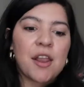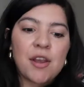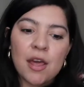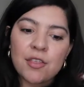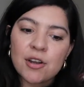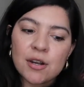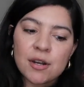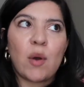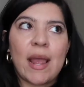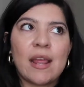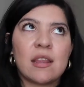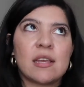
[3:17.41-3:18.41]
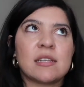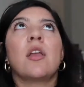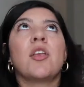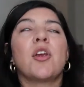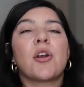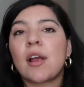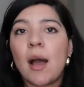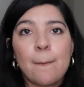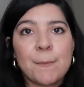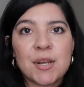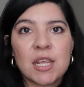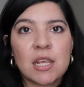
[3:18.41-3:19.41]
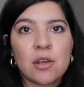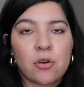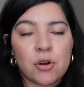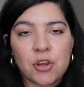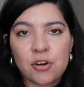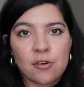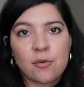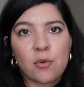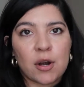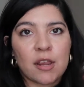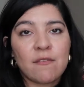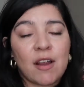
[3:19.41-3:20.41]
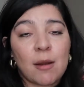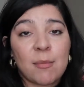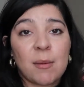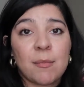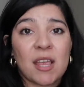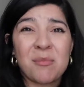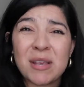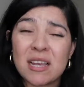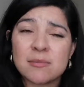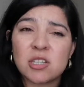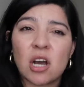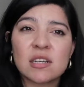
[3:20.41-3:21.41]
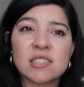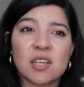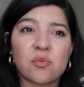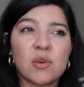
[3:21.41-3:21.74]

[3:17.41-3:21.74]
Another way that your company or your work environment can become toxic